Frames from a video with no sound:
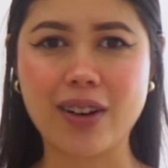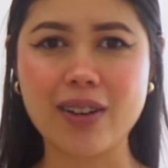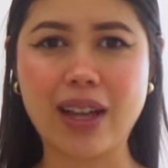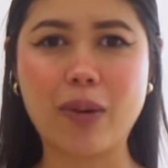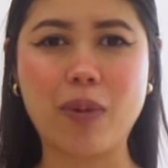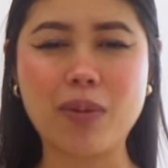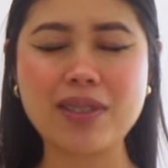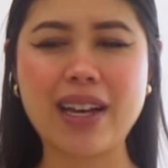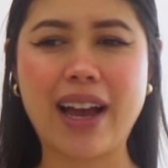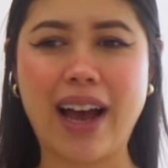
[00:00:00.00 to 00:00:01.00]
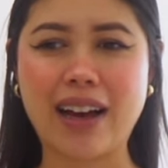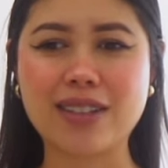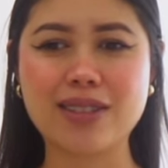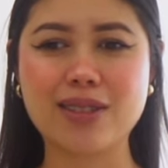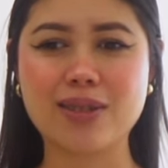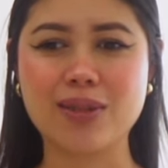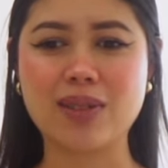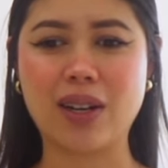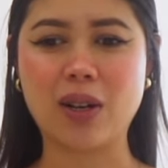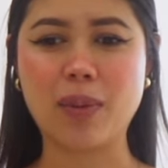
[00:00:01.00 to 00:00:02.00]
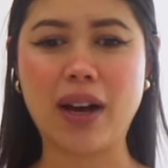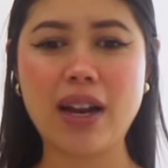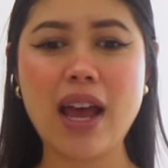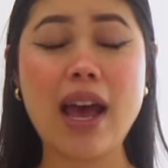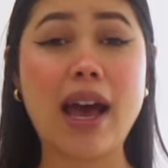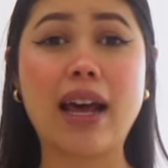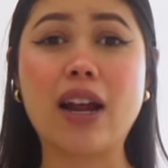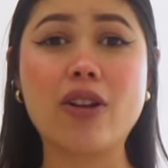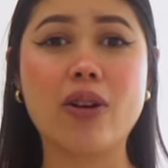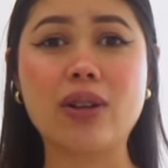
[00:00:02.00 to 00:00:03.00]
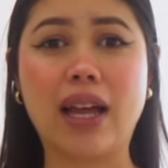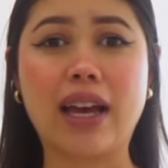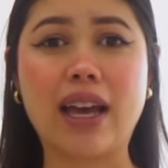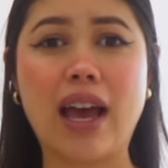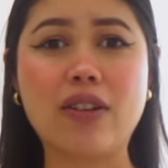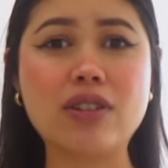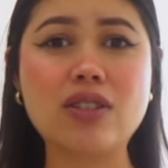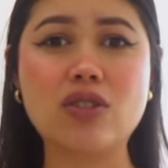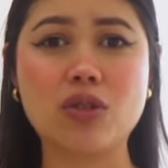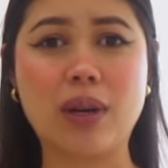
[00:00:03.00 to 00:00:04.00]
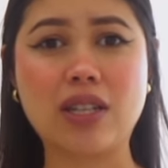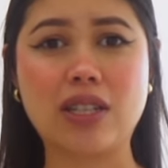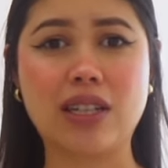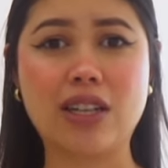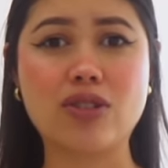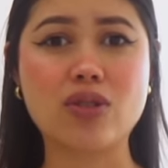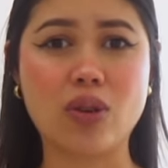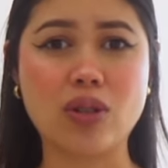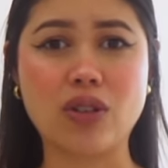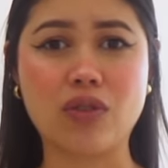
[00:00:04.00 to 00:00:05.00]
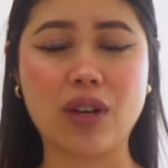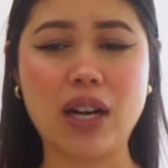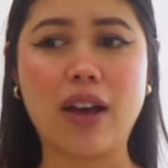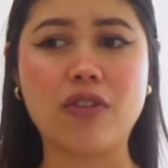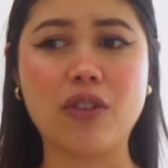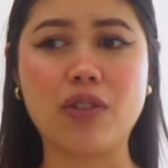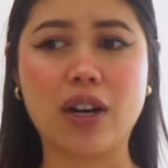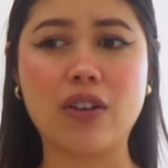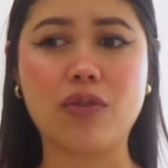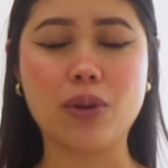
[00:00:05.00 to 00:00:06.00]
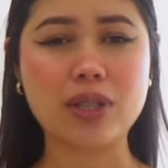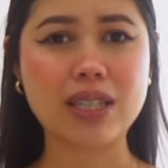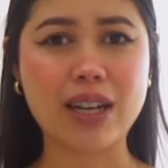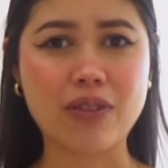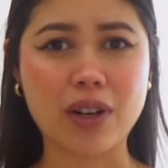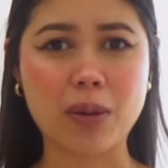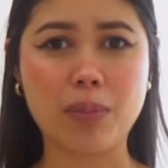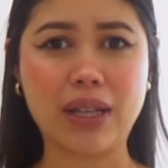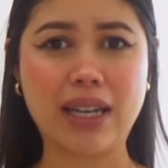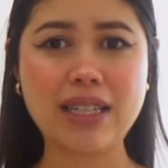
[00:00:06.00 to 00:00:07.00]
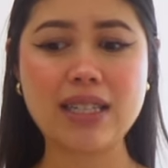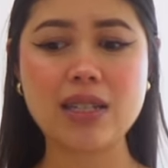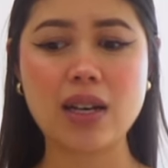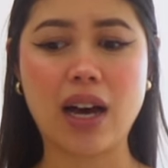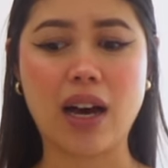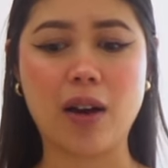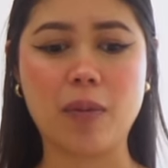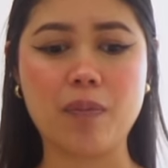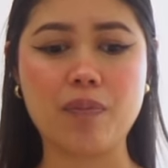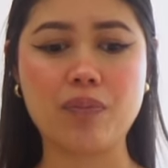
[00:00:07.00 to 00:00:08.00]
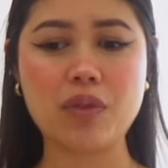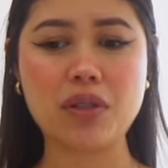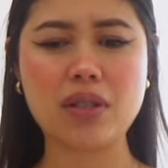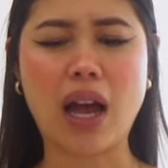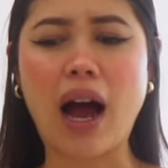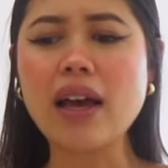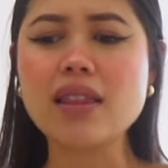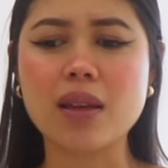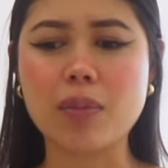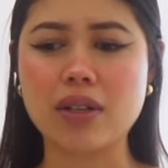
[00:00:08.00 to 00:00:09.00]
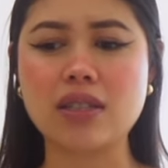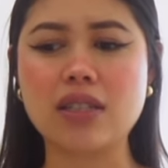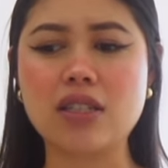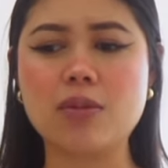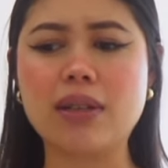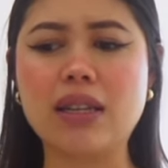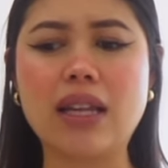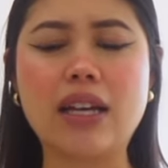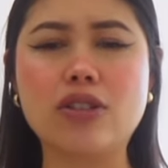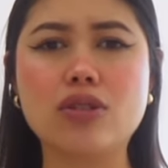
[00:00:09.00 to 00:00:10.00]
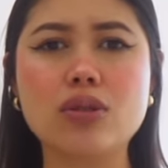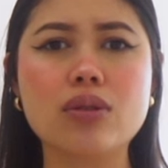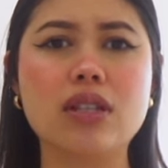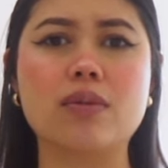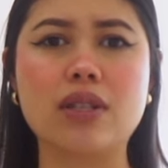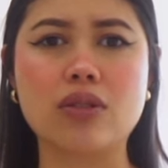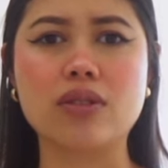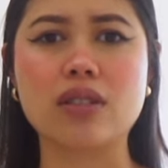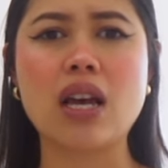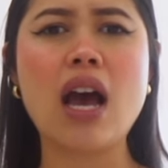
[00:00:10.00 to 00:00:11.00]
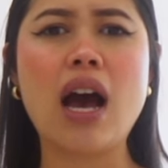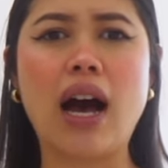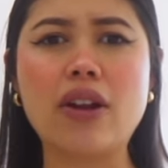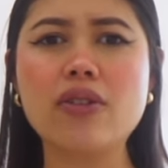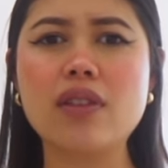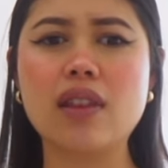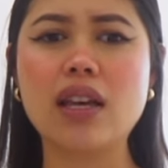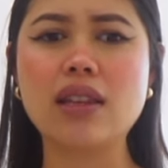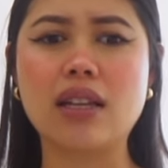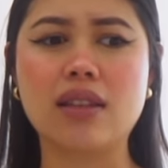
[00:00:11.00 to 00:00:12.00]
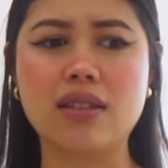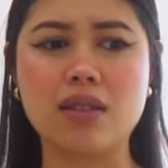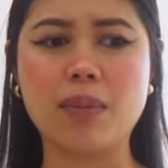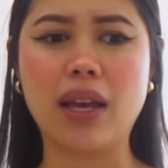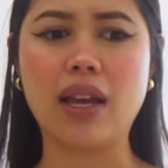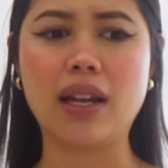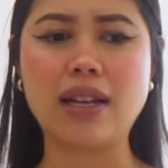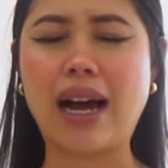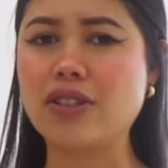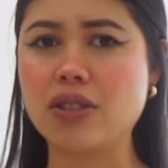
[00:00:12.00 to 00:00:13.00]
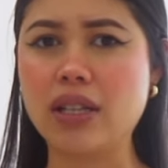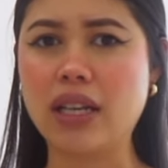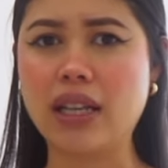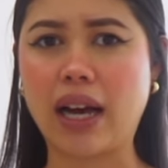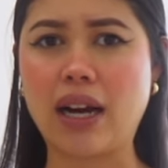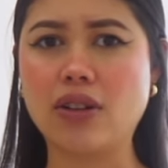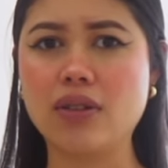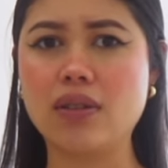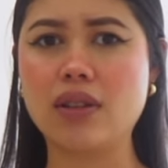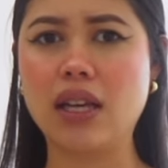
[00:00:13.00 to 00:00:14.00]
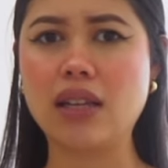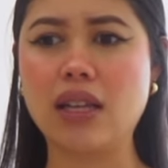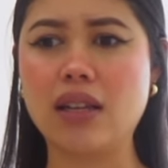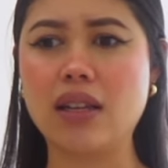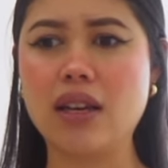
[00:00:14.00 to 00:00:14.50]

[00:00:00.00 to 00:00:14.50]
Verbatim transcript: know, like what was I actually so scared about? And I know like every situation is so different. I feel very fortunate and very blessed. Um, I think personally to be led to these resources. I don't think that this is me naturally. Like I don't think that